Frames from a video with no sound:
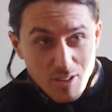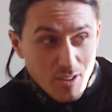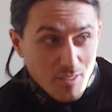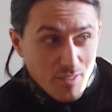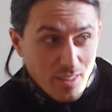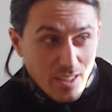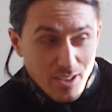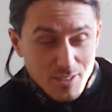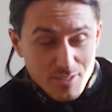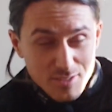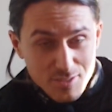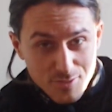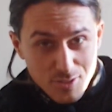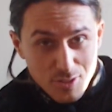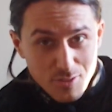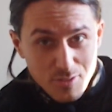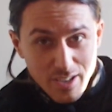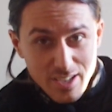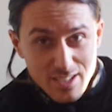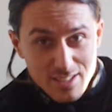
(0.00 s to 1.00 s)
that
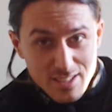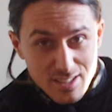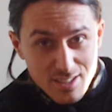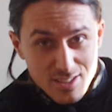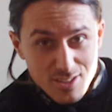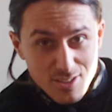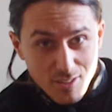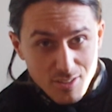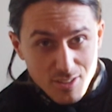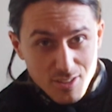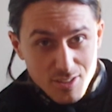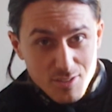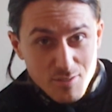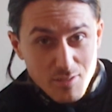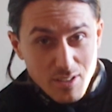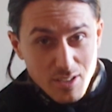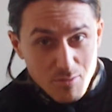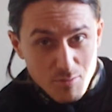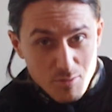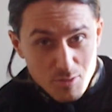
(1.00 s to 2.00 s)
few days in Scotland
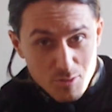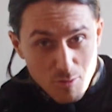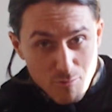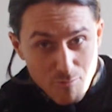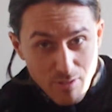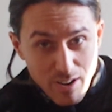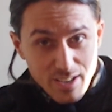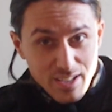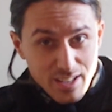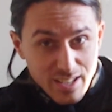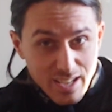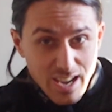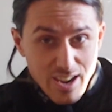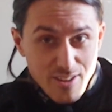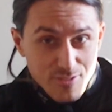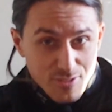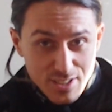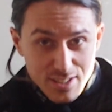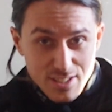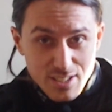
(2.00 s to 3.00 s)
and it was raining
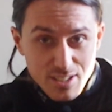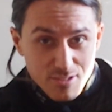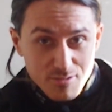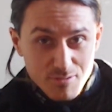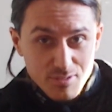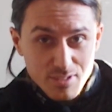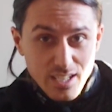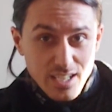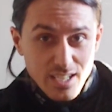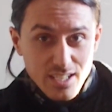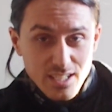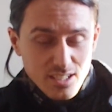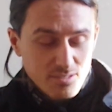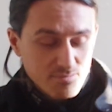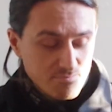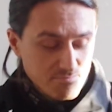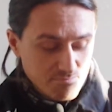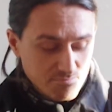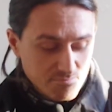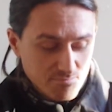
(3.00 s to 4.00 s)
every single day
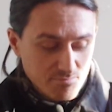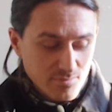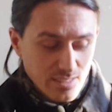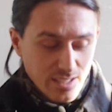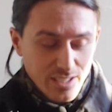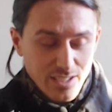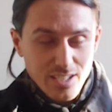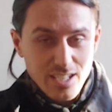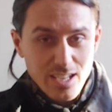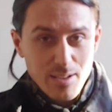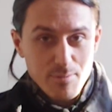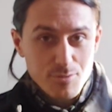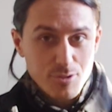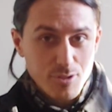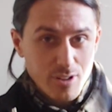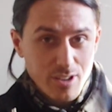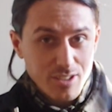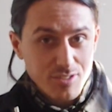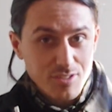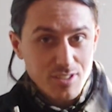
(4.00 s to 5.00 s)
and I kept
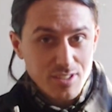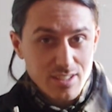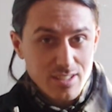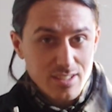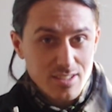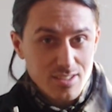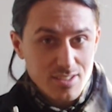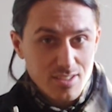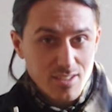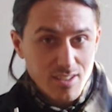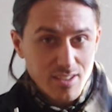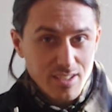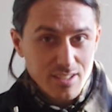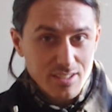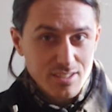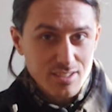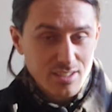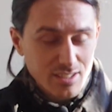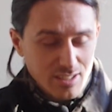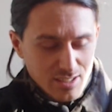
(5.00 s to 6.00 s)
dry on the
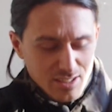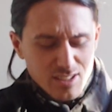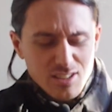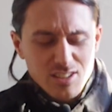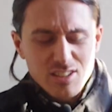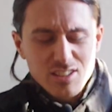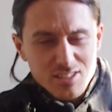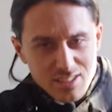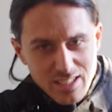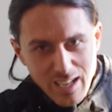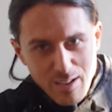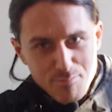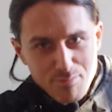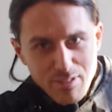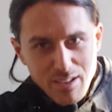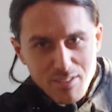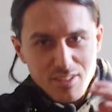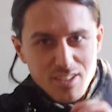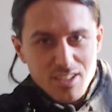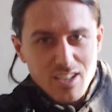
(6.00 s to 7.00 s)
inside, damp
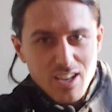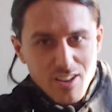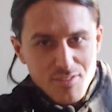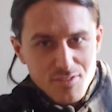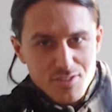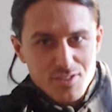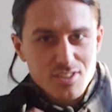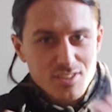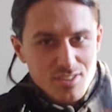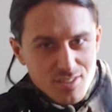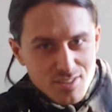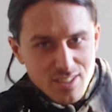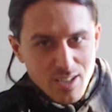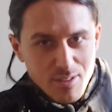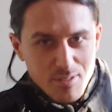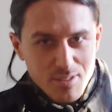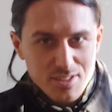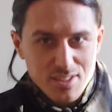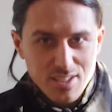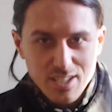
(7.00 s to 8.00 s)
round the cuffs, shall
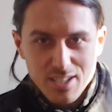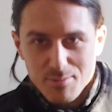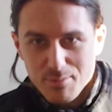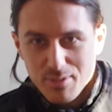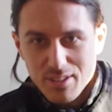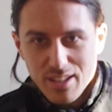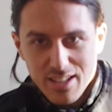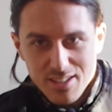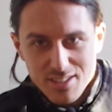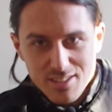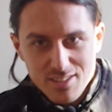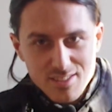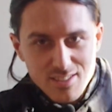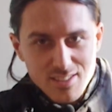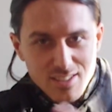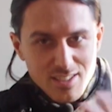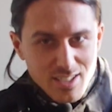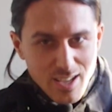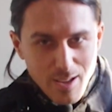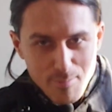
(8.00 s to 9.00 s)
we say, but that's
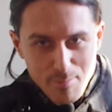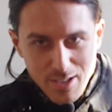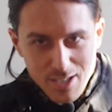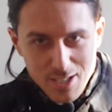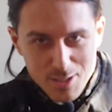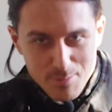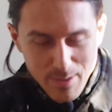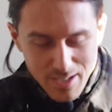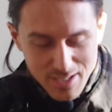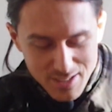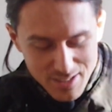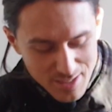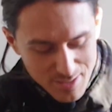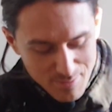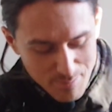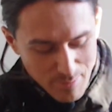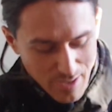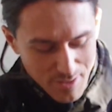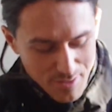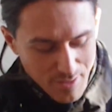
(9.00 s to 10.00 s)
can be expected.
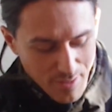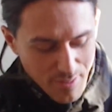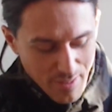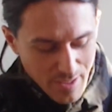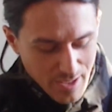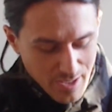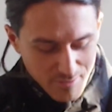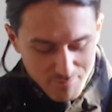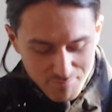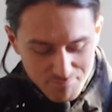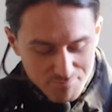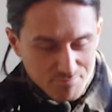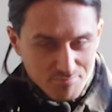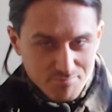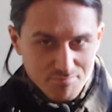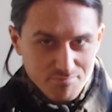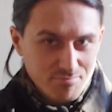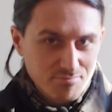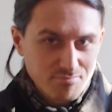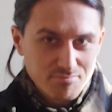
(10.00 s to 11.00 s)
But other than that,
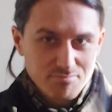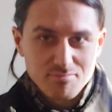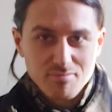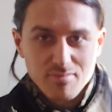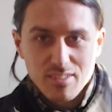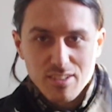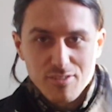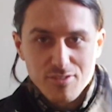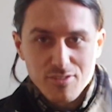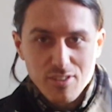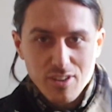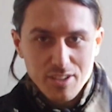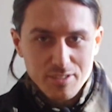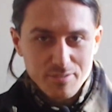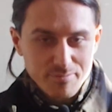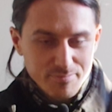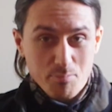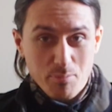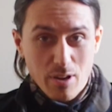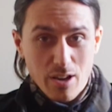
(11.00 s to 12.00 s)
fine.
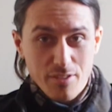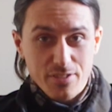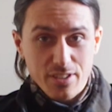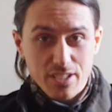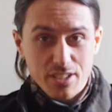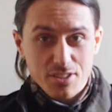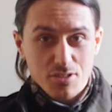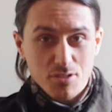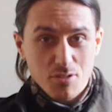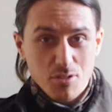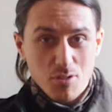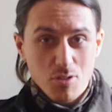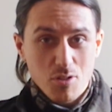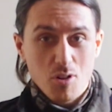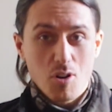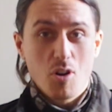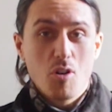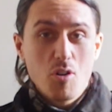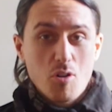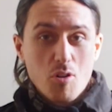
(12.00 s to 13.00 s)
Perfect
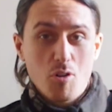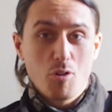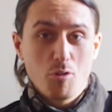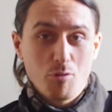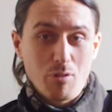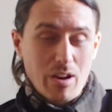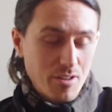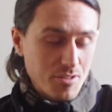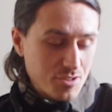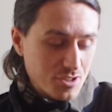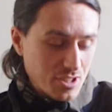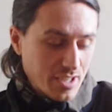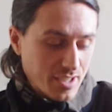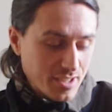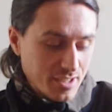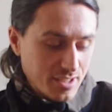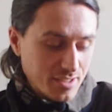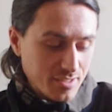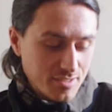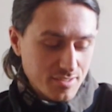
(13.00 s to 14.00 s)
all-round
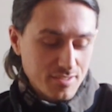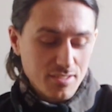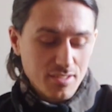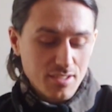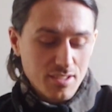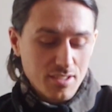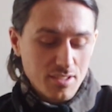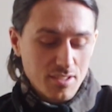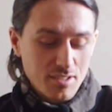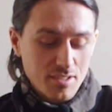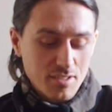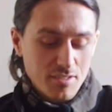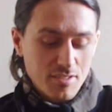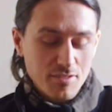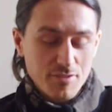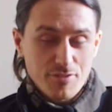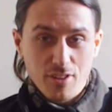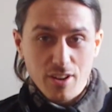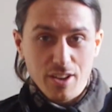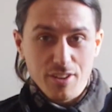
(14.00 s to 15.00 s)
jacket.
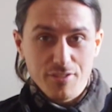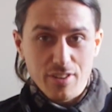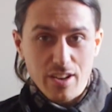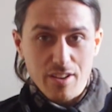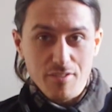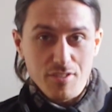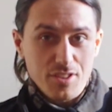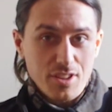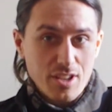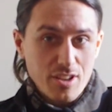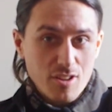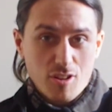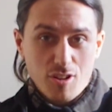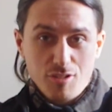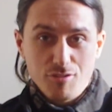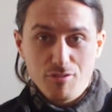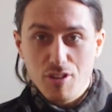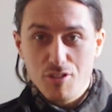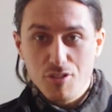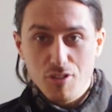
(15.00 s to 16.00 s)
Fine for everything.
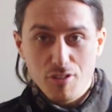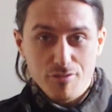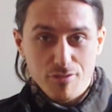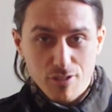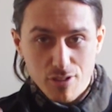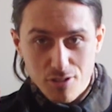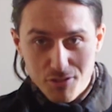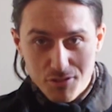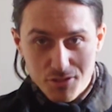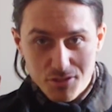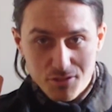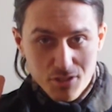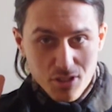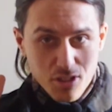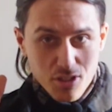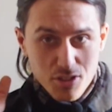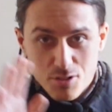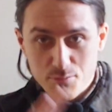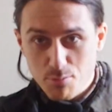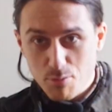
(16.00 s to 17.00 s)
On-road, off-road,
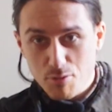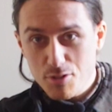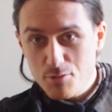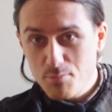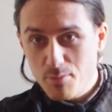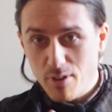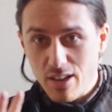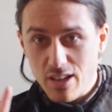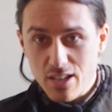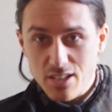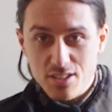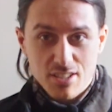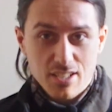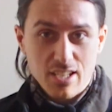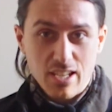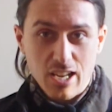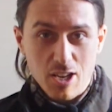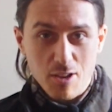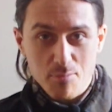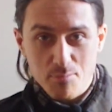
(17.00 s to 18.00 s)
sports bikes,
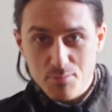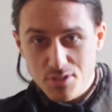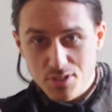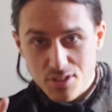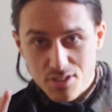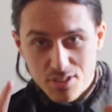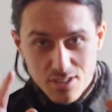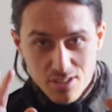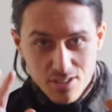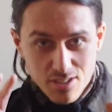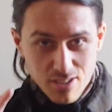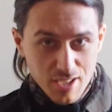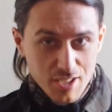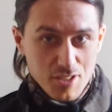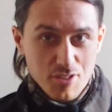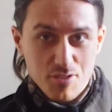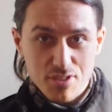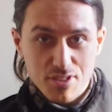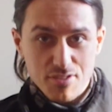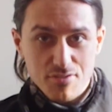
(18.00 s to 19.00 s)
cubs. I
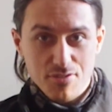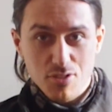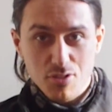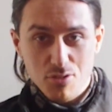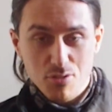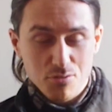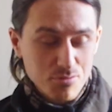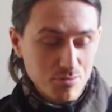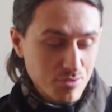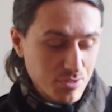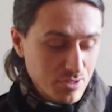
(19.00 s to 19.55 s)
use it for all.